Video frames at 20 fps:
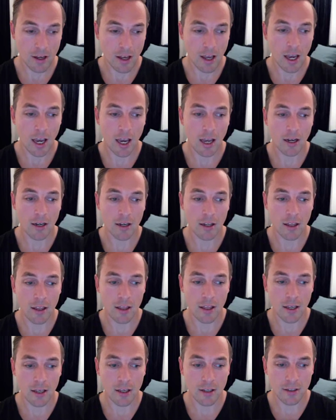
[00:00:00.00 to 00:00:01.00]
and
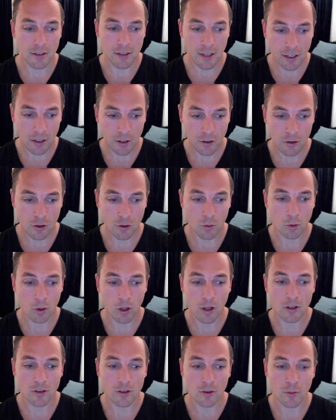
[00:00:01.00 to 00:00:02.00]
the signature will
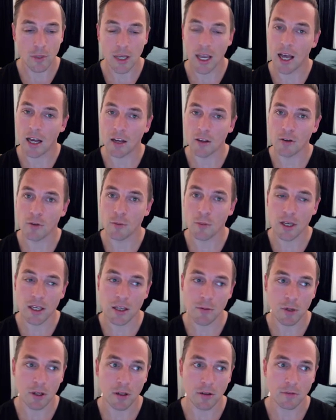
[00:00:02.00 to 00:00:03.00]
also be added to my
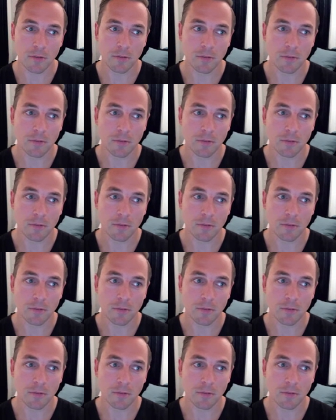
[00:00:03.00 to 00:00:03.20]
email.